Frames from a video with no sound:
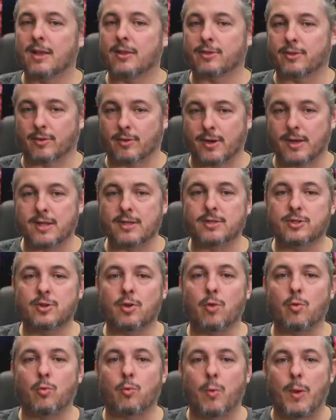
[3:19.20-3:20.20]
There is
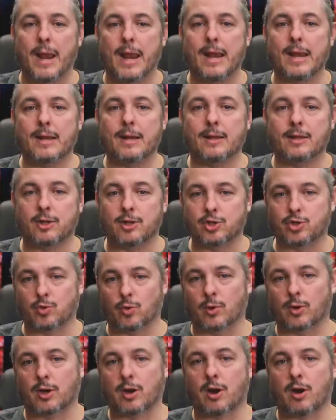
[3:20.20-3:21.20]
no RAID
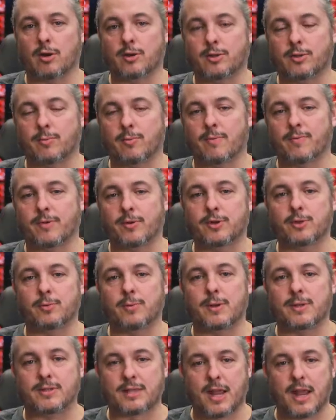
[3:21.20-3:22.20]
controller card. They're referred to
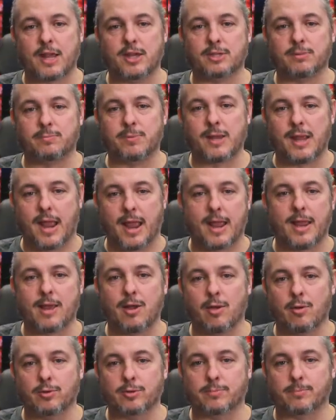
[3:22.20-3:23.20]
as HBA
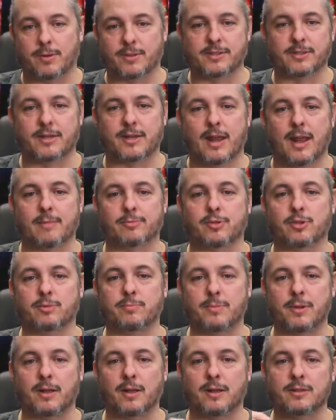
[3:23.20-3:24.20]
host bus adapters
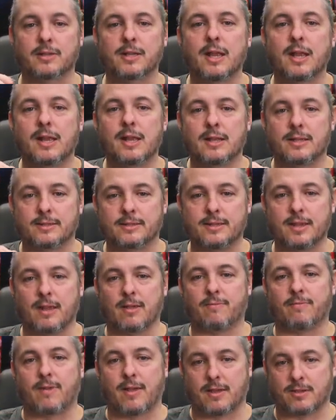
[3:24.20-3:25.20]
because
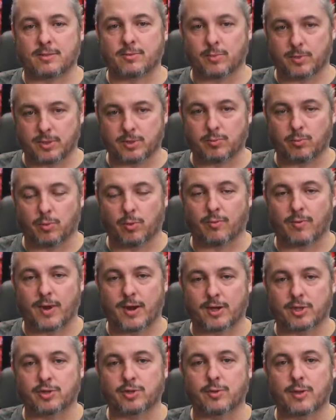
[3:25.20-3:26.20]
ZFS, which we're
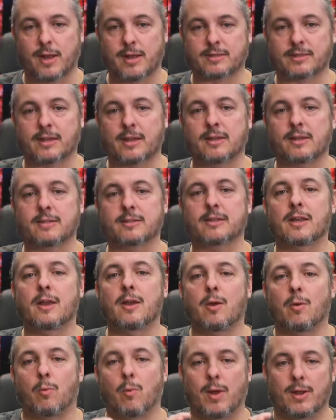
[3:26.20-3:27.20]
running TrueNAS on this,
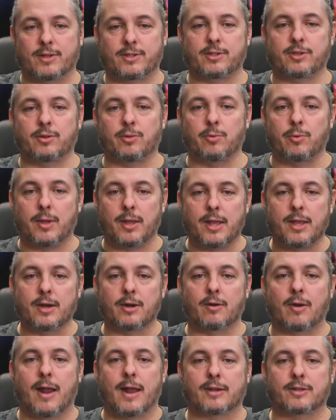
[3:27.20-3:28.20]
wants to
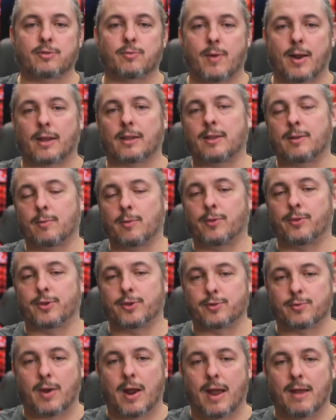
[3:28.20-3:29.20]
interact directly with the
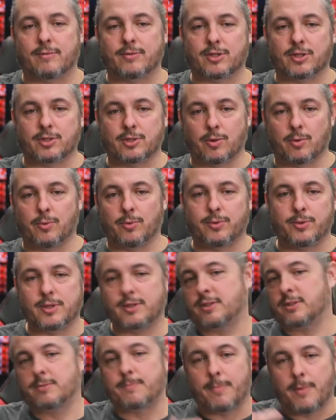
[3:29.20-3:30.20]
drives. So
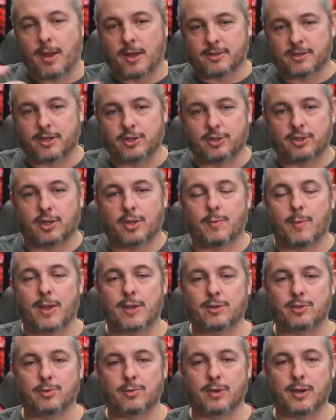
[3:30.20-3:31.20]
this is essentially a way
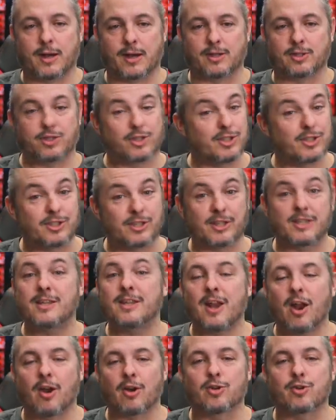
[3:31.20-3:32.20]
to connect just 60
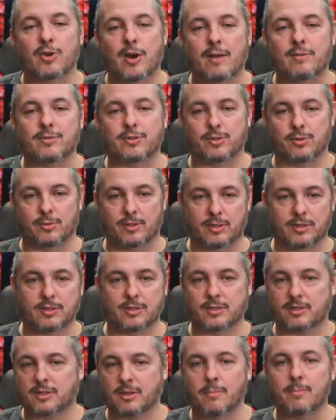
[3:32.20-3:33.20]
hard drives to the
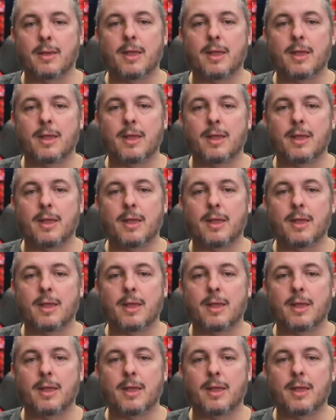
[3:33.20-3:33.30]
system.